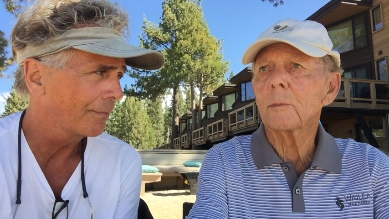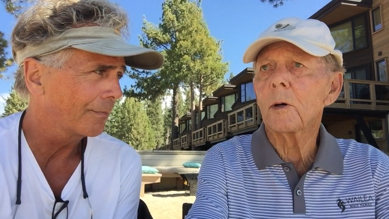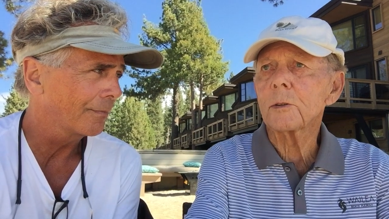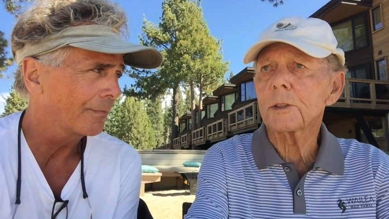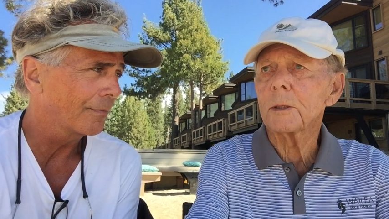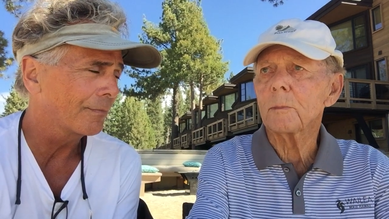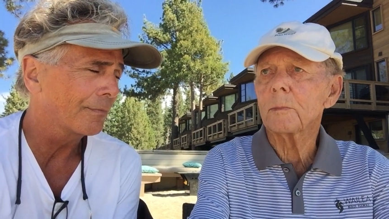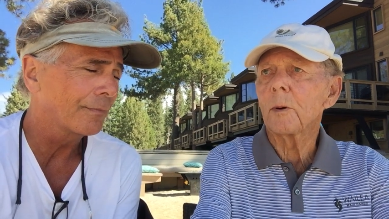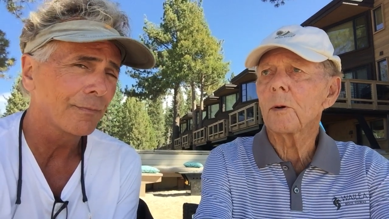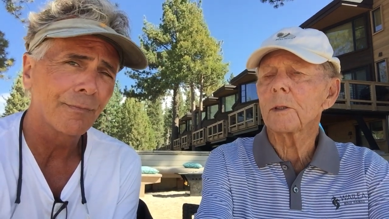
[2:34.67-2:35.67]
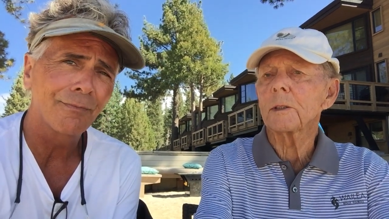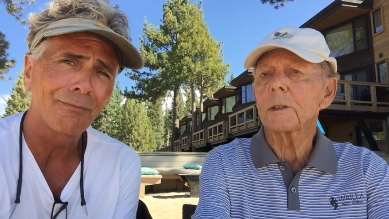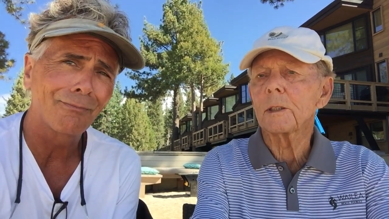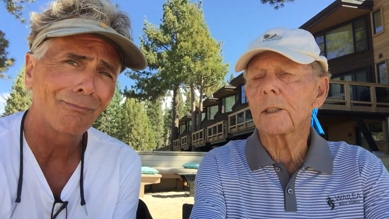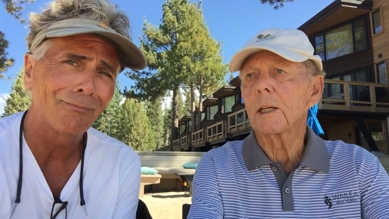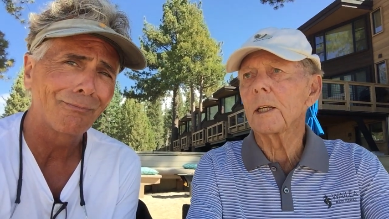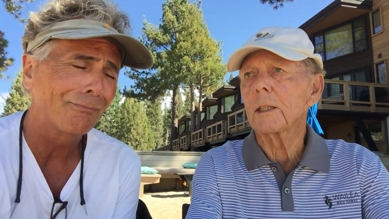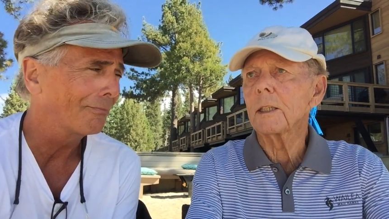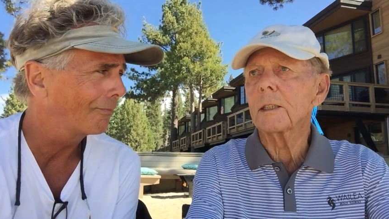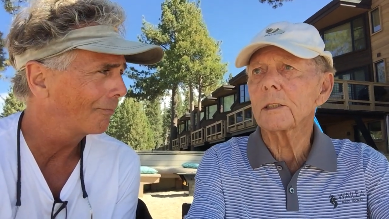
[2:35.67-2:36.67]
Speaker 1: the most important
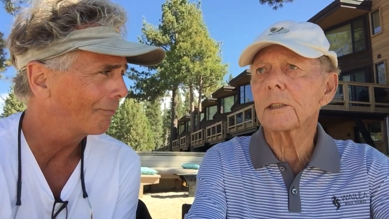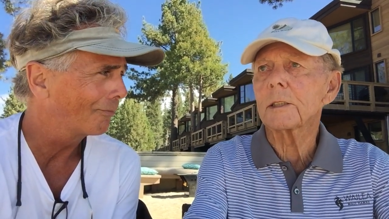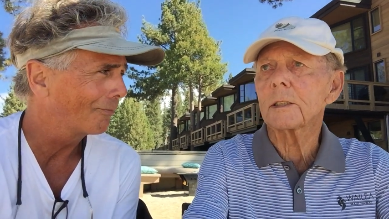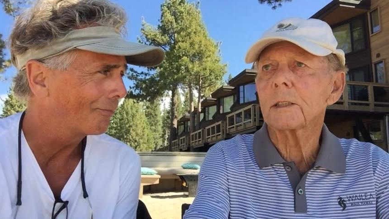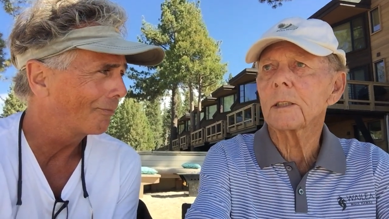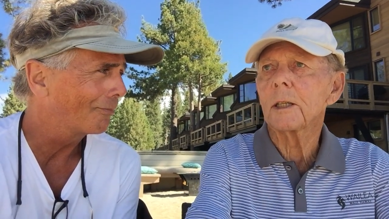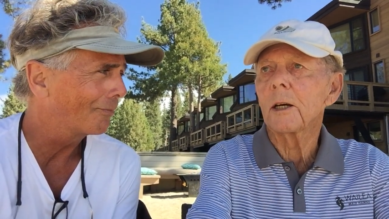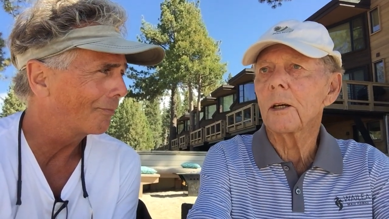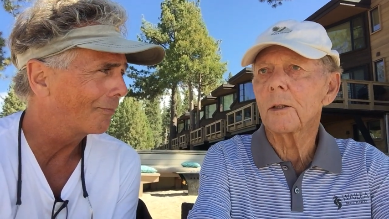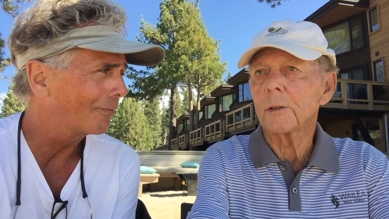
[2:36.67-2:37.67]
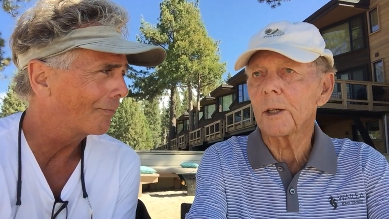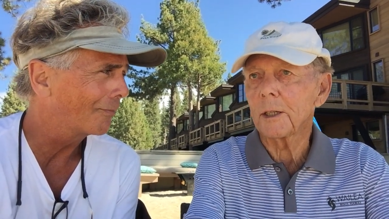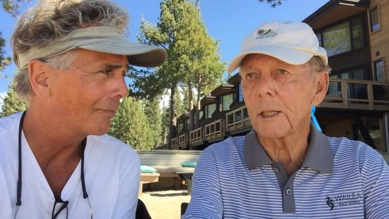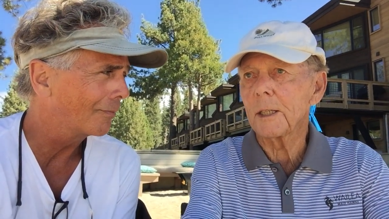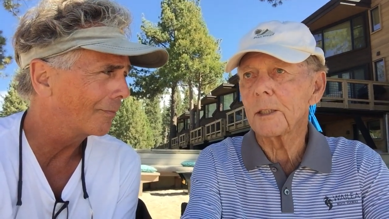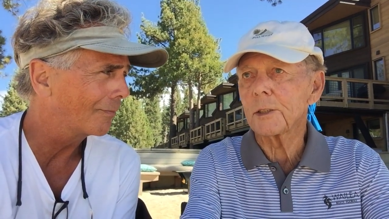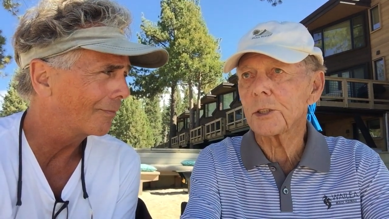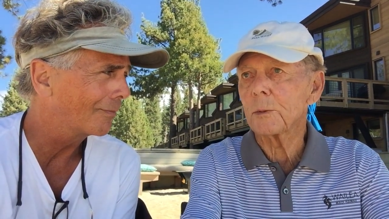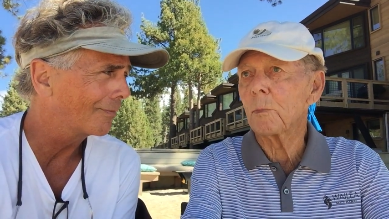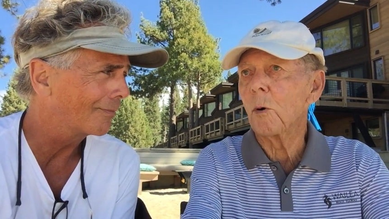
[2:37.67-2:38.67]
thing is, again,
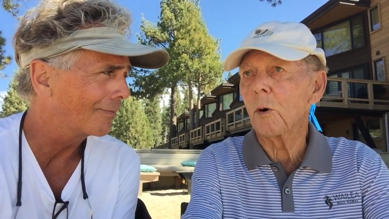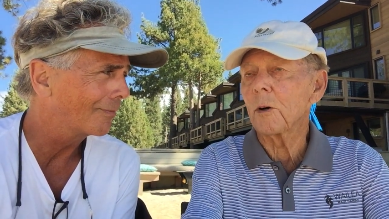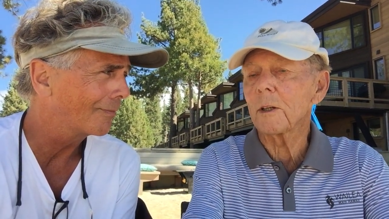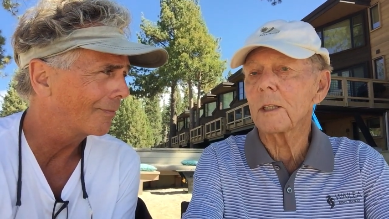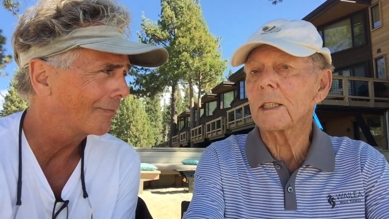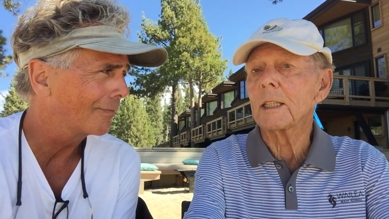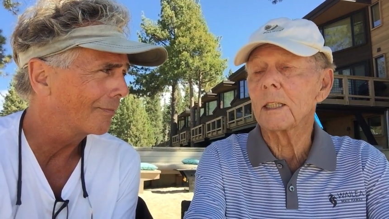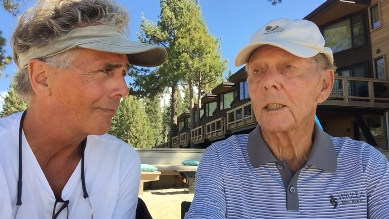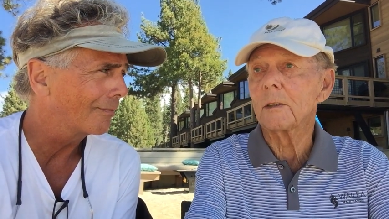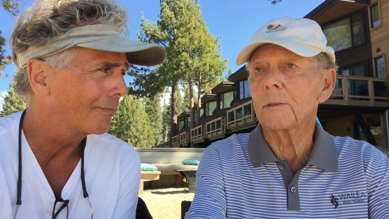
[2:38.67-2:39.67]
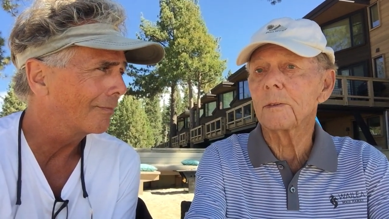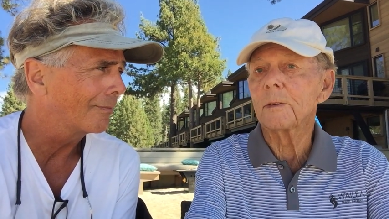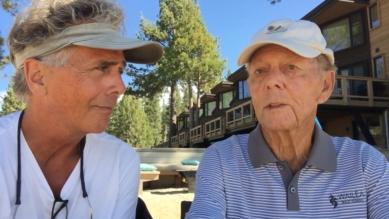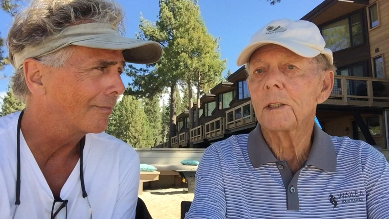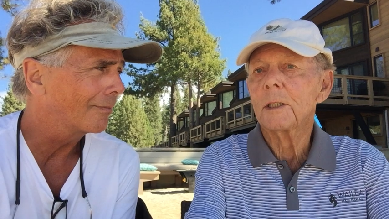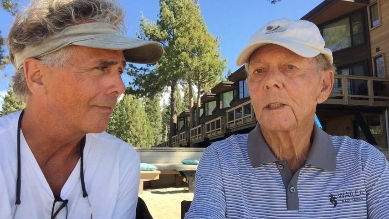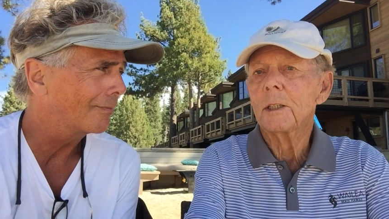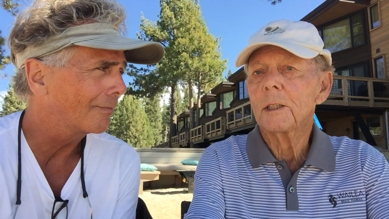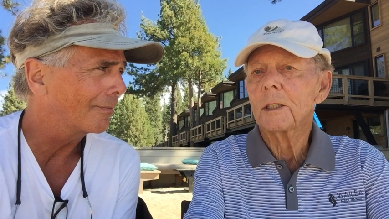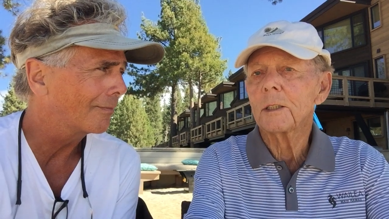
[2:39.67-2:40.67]
support and love
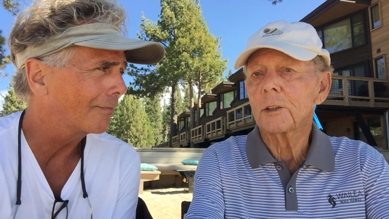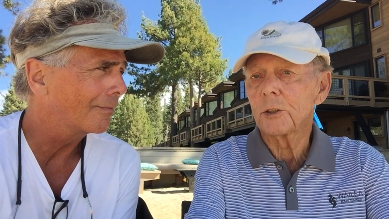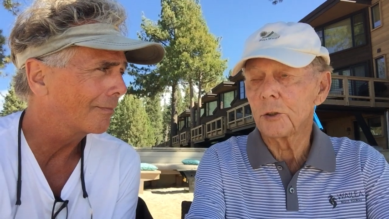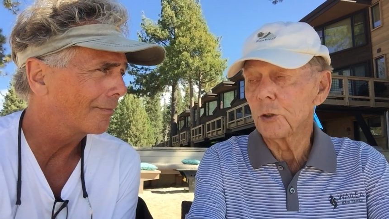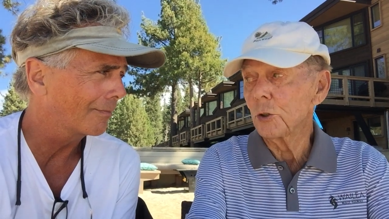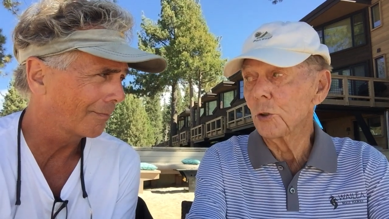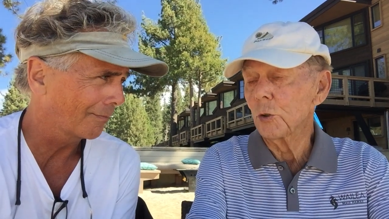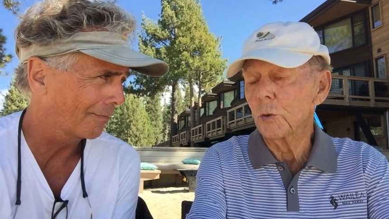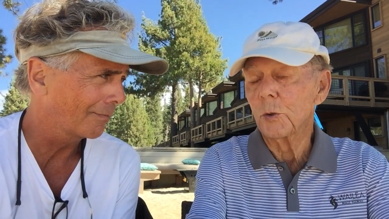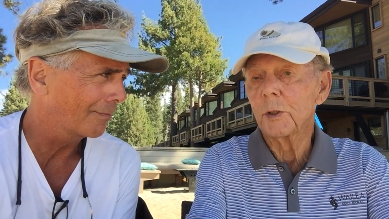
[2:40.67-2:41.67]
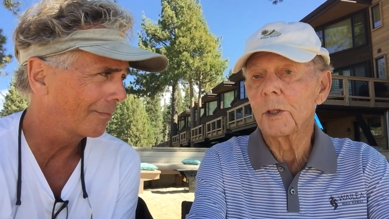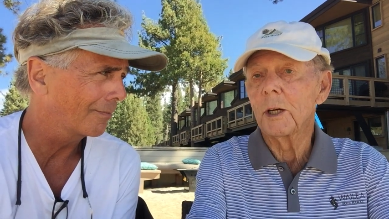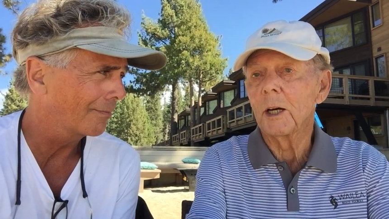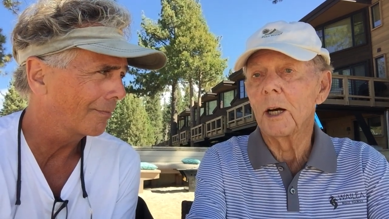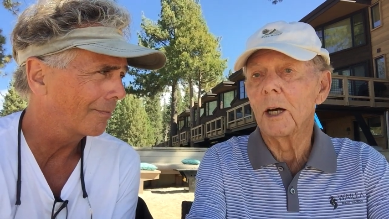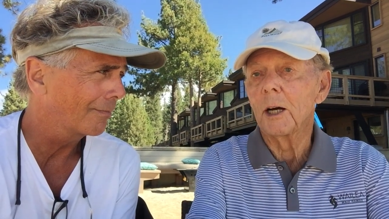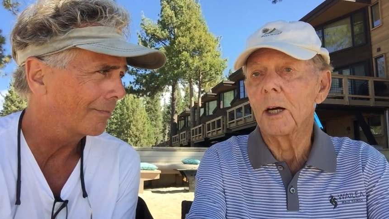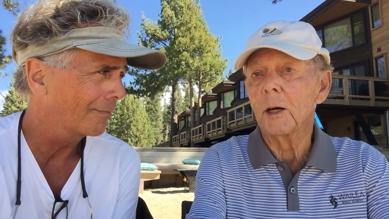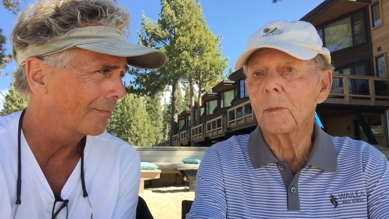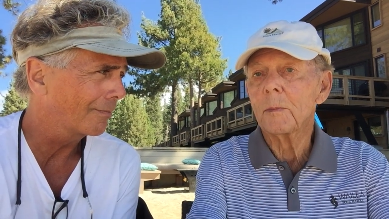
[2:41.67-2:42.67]
to you.
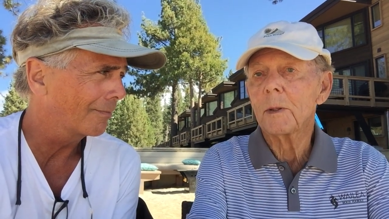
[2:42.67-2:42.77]
Uh,